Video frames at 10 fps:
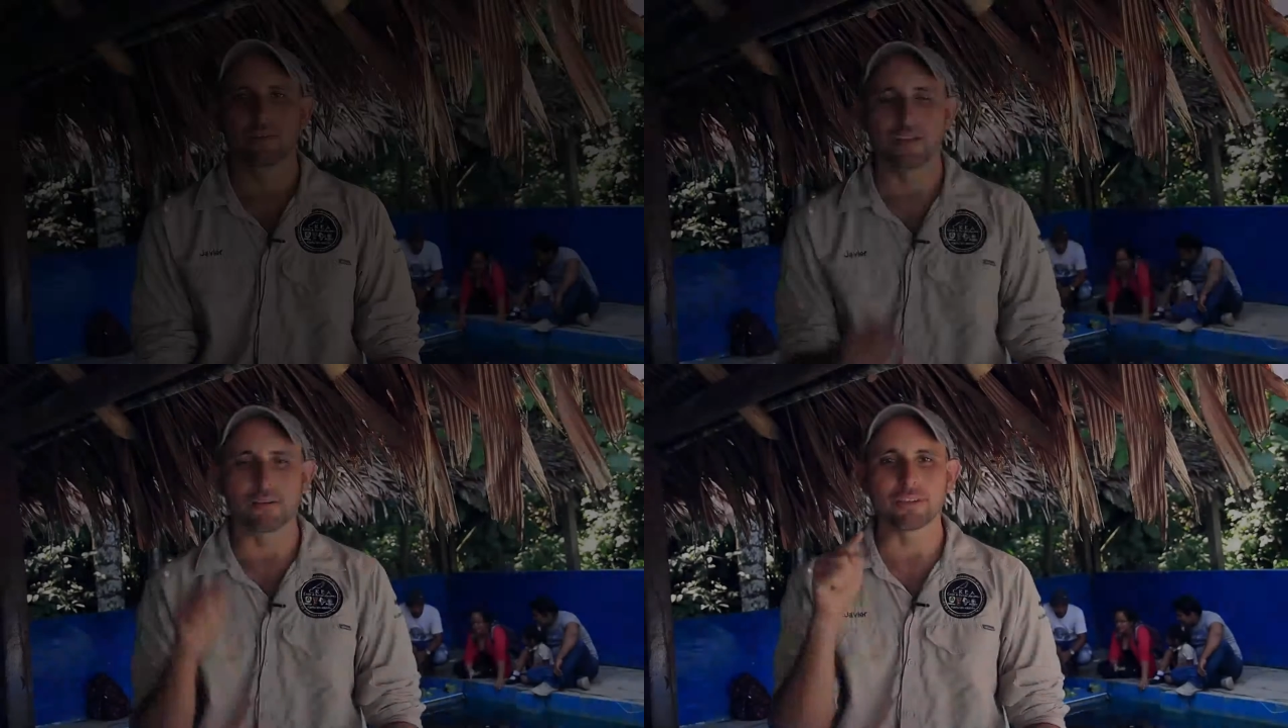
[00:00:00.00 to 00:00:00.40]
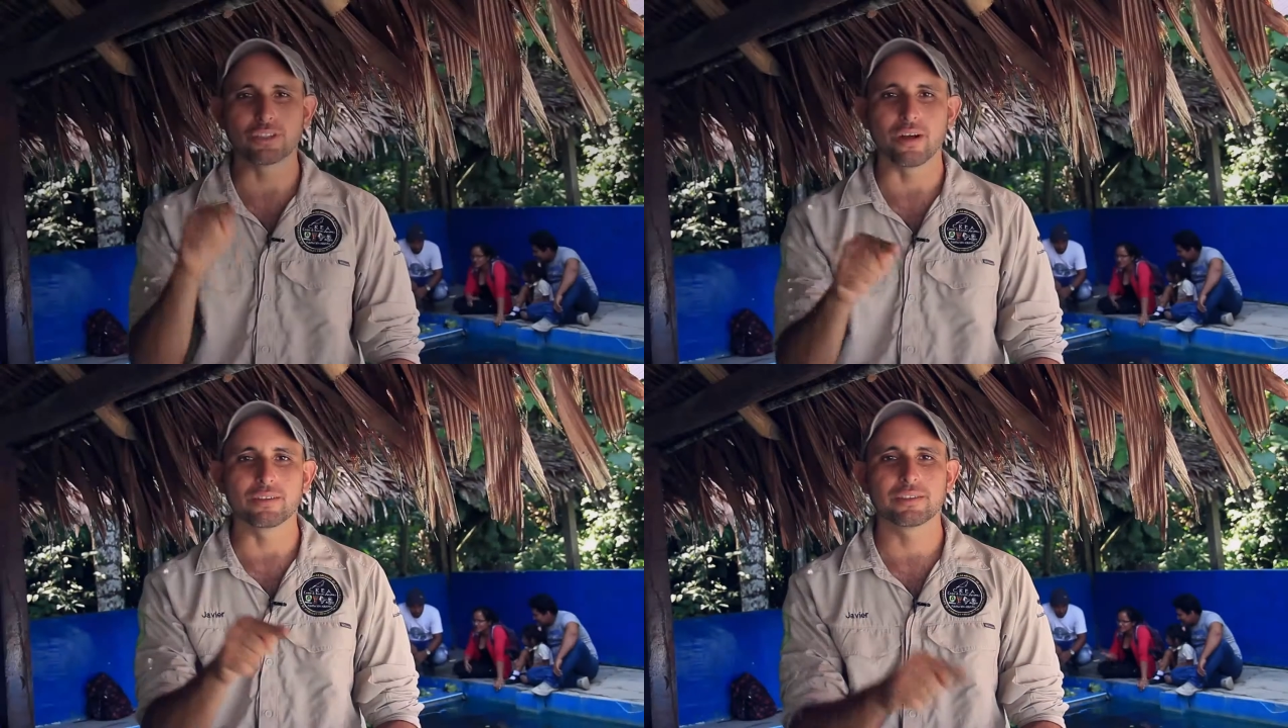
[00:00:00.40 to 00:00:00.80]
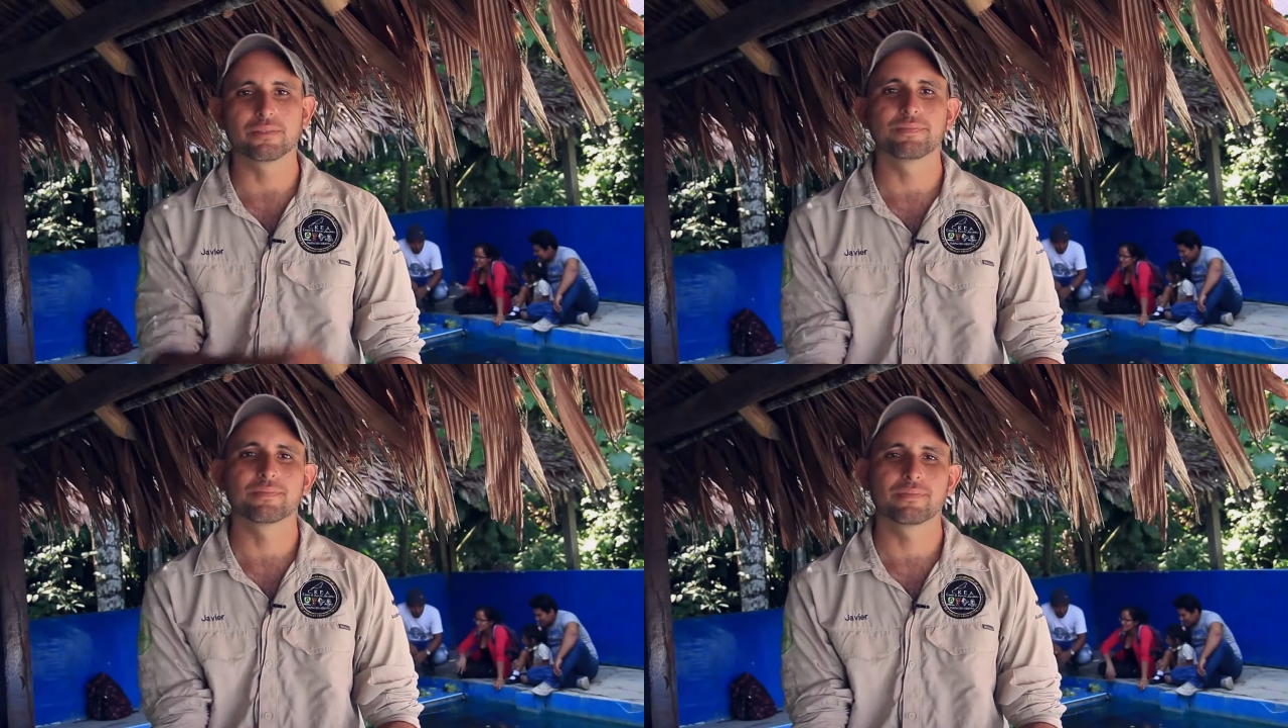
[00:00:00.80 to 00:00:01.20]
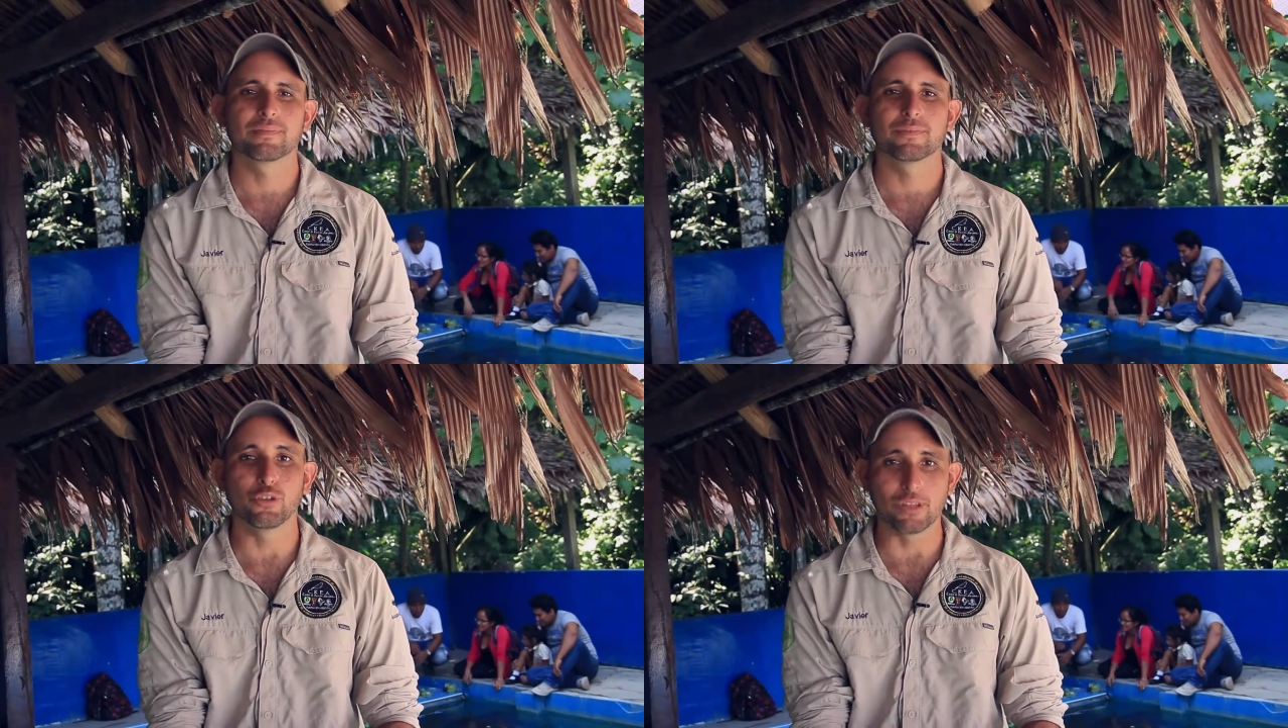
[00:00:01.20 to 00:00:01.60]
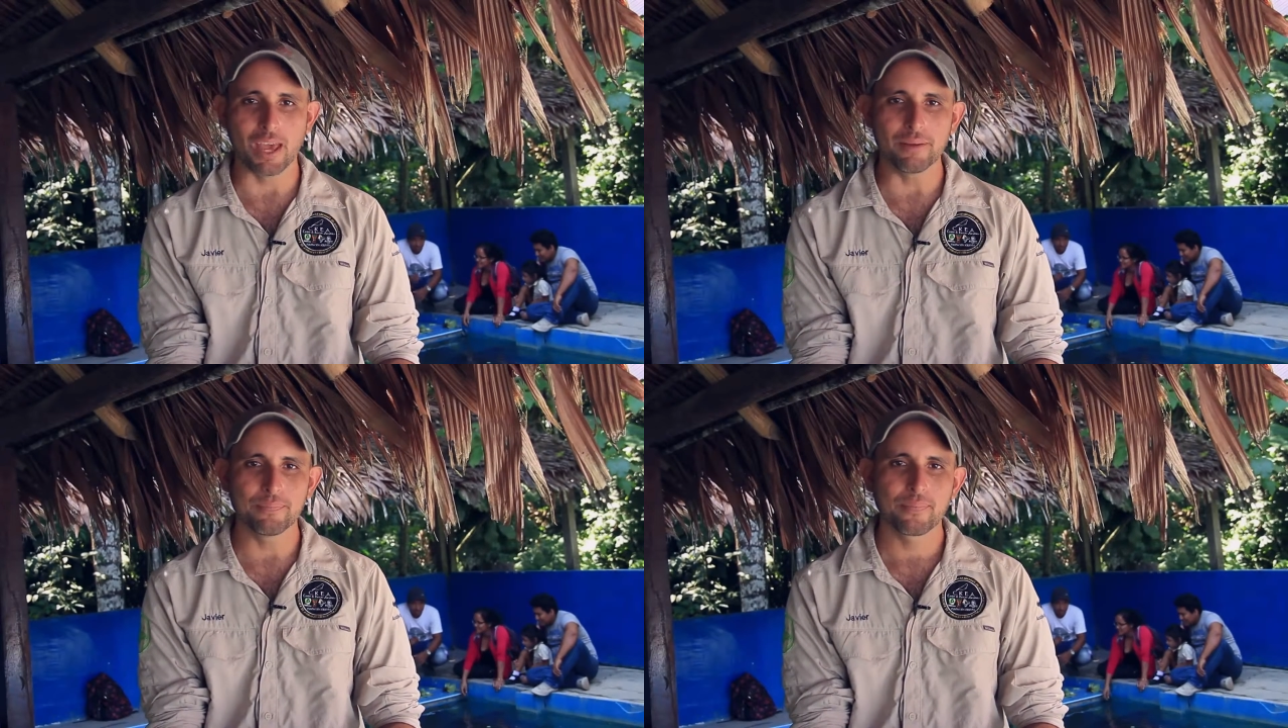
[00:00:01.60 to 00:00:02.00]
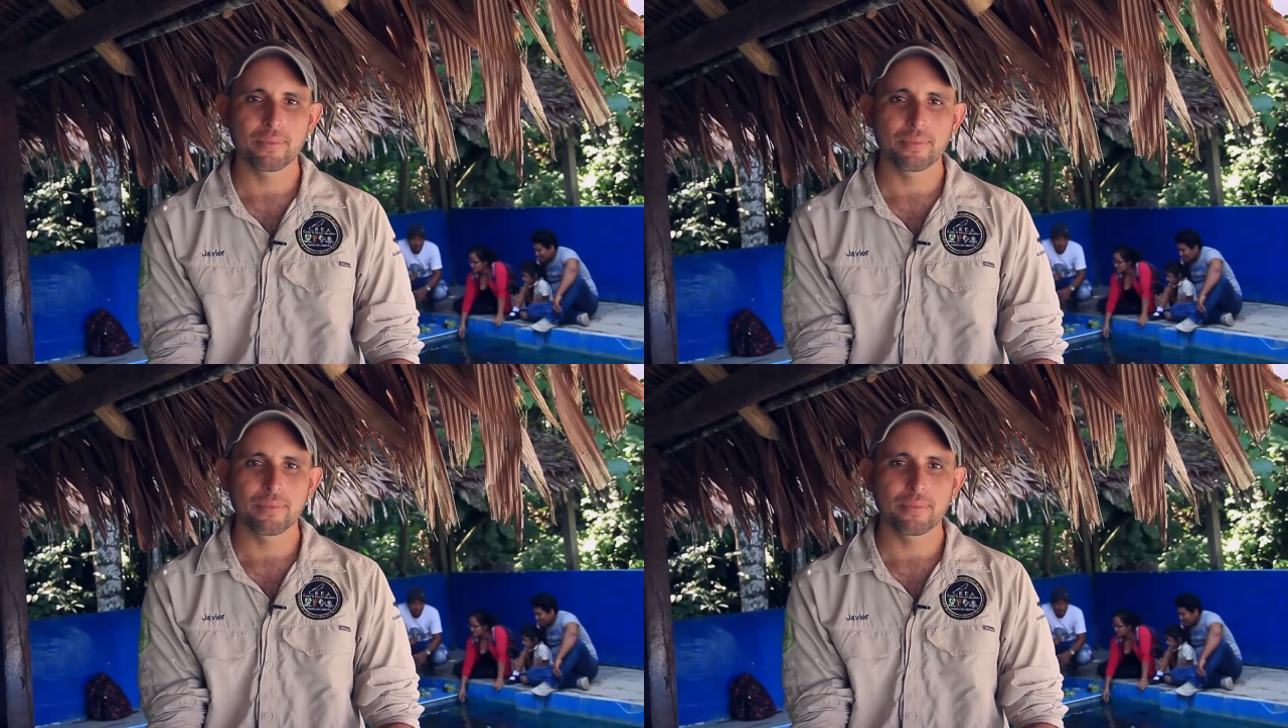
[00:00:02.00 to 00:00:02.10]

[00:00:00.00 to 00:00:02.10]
The results Today,